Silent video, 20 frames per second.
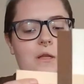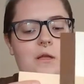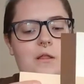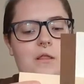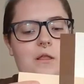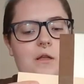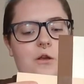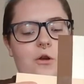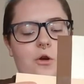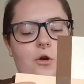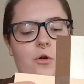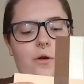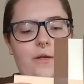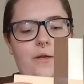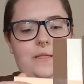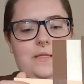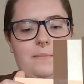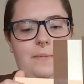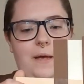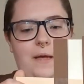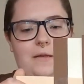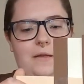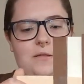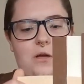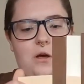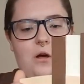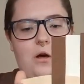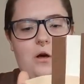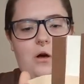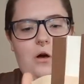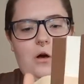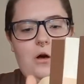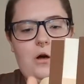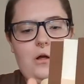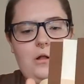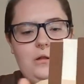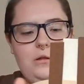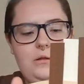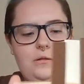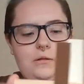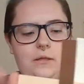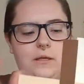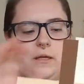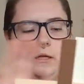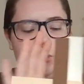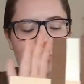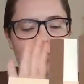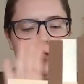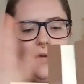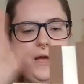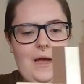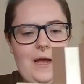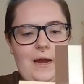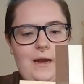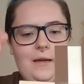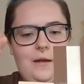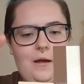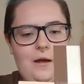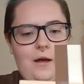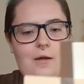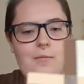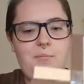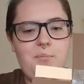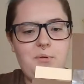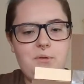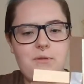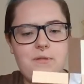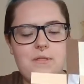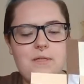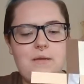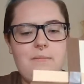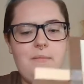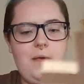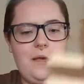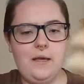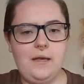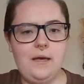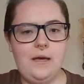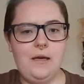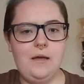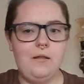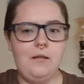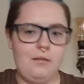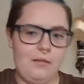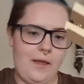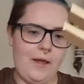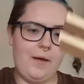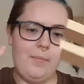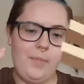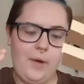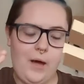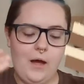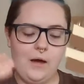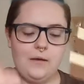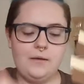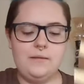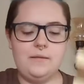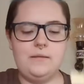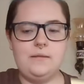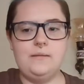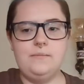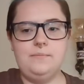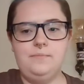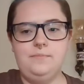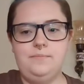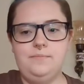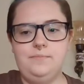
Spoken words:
Then you're going to bend each side up to make it like a box.